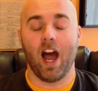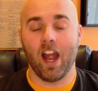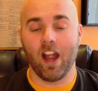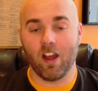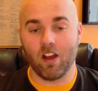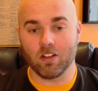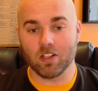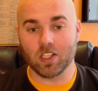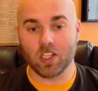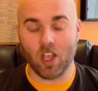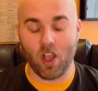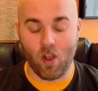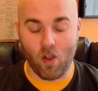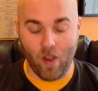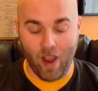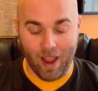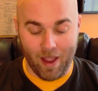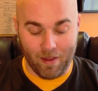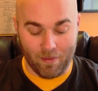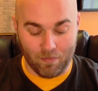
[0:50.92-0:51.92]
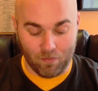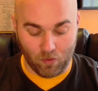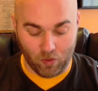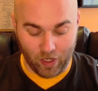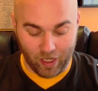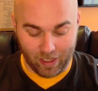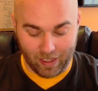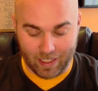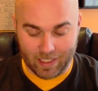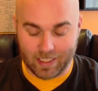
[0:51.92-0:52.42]
I also am
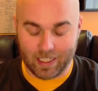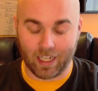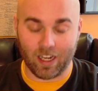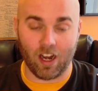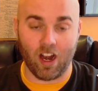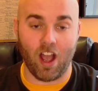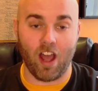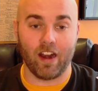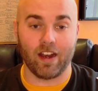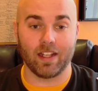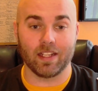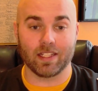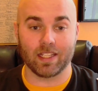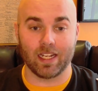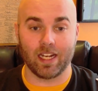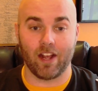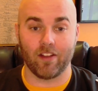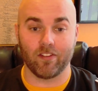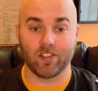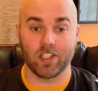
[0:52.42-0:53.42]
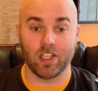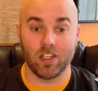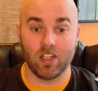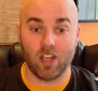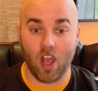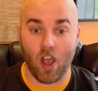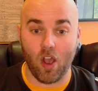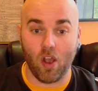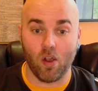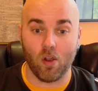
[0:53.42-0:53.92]
realistic and honest enough to
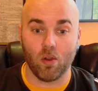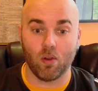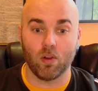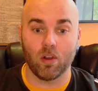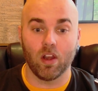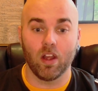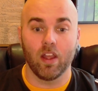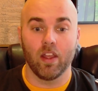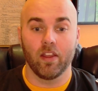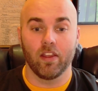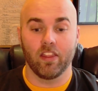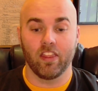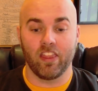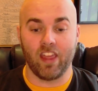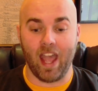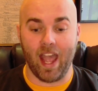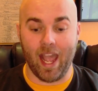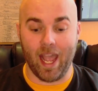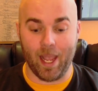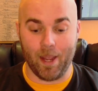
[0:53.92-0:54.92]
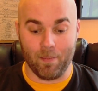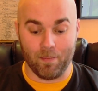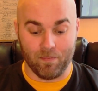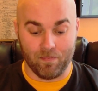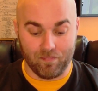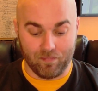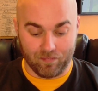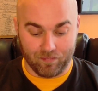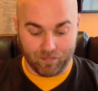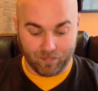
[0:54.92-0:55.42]
know that
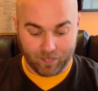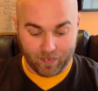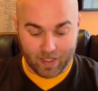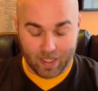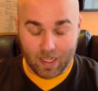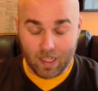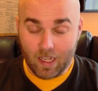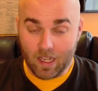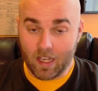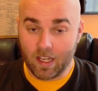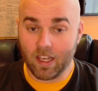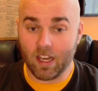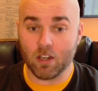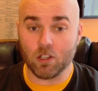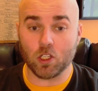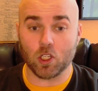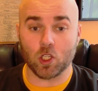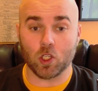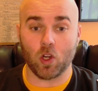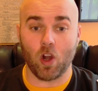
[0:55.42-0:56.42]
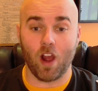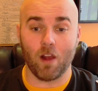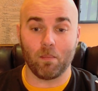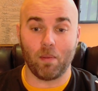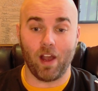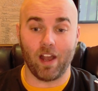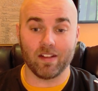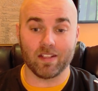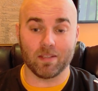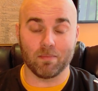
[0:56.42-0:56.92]
there's a strong
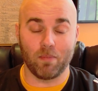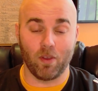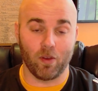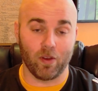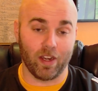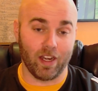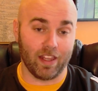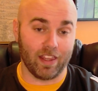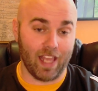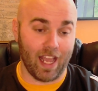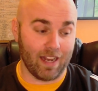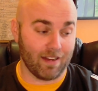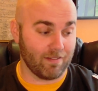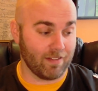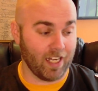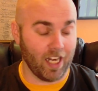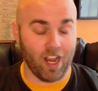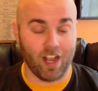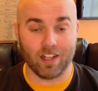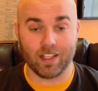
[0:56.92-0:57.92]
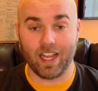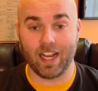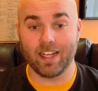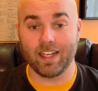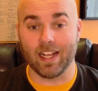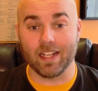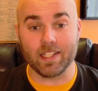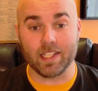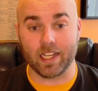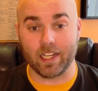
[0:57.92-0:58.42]
possibility that Diontae
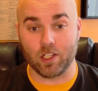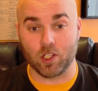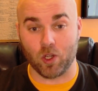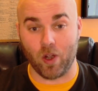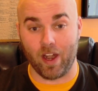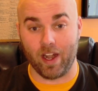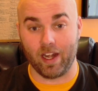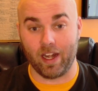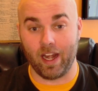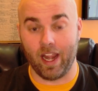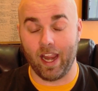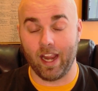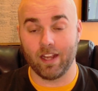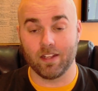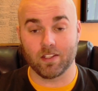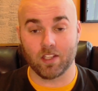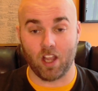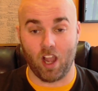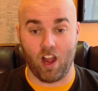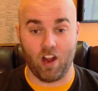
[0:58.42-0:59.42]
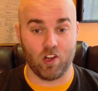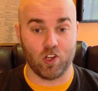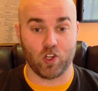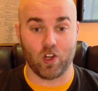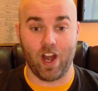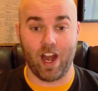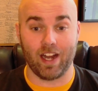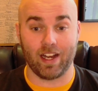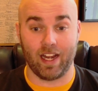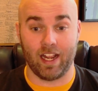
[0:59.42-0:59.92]
doesn't get traded. His
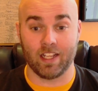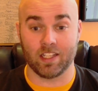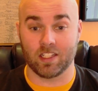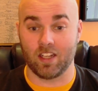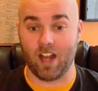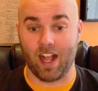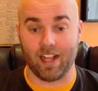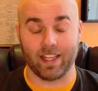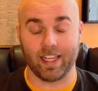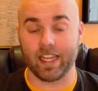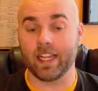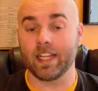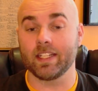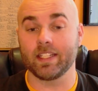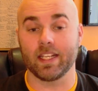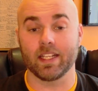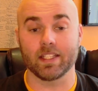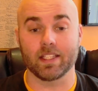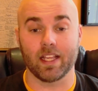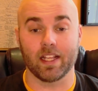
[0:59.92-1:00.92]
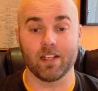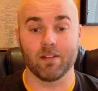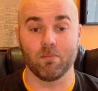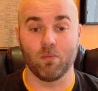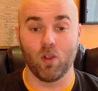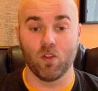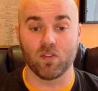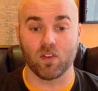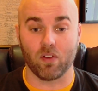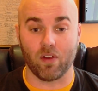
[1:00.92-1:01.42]
contract is not the easiest thing to
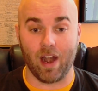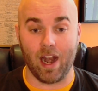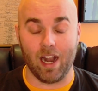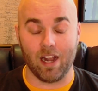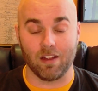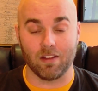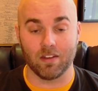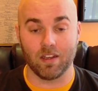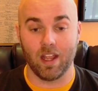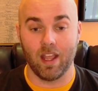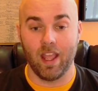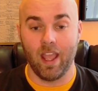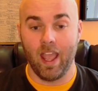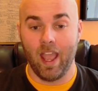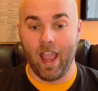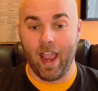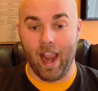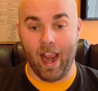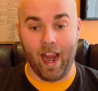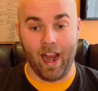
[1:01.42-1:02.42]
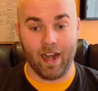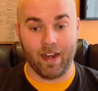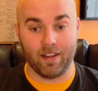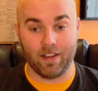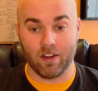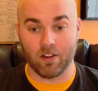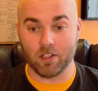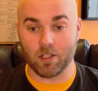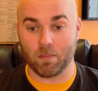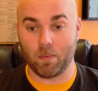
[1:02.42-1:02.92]
move around, and
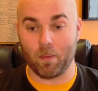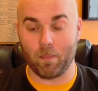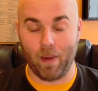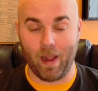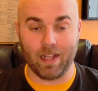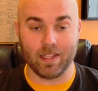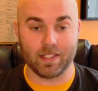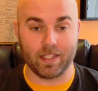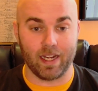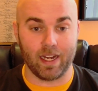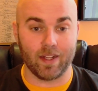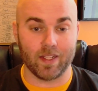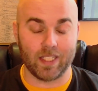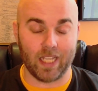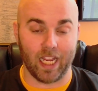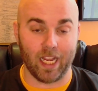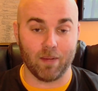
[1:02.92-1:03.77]
there's a propensity of